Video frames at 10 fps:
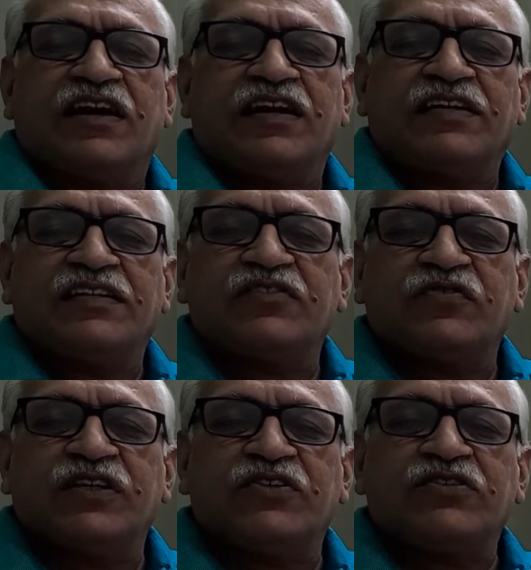In this
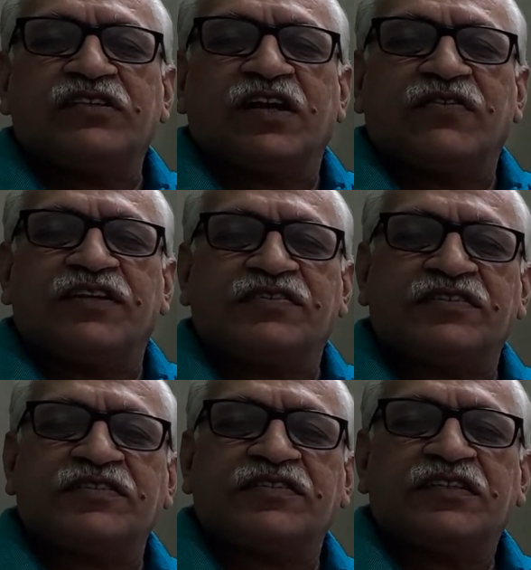video, I will
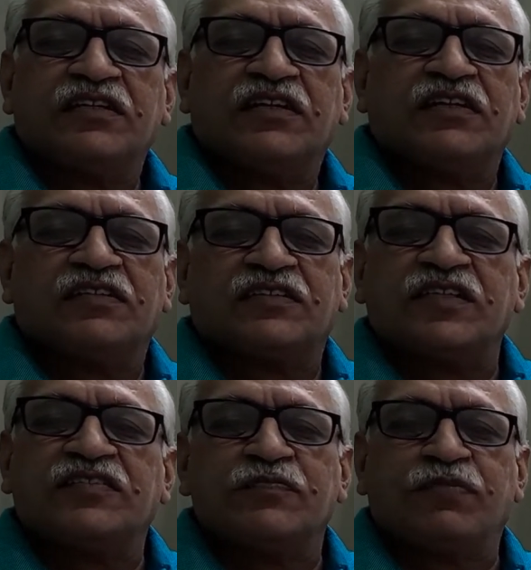discuss
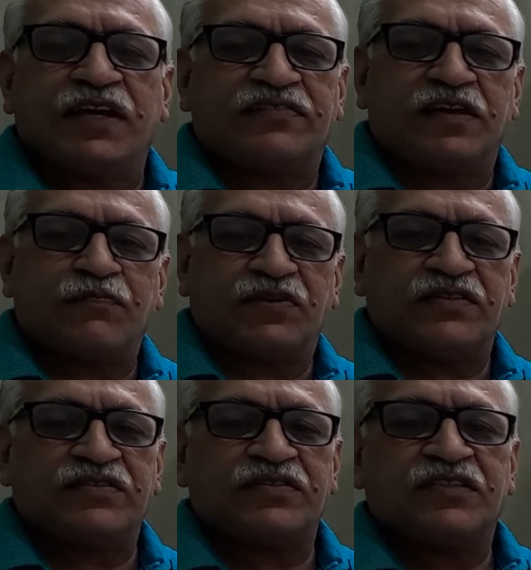three simple
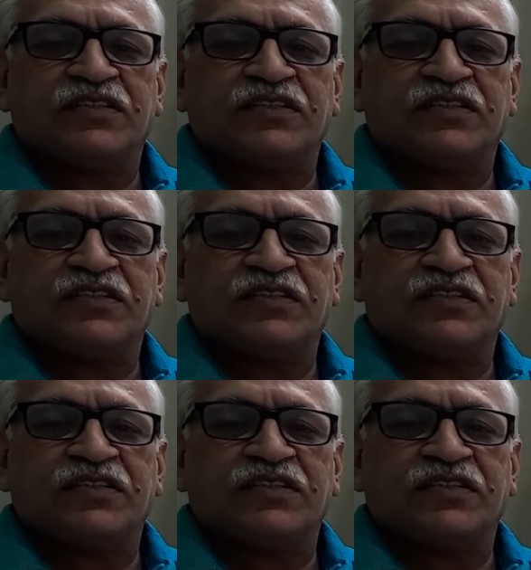examples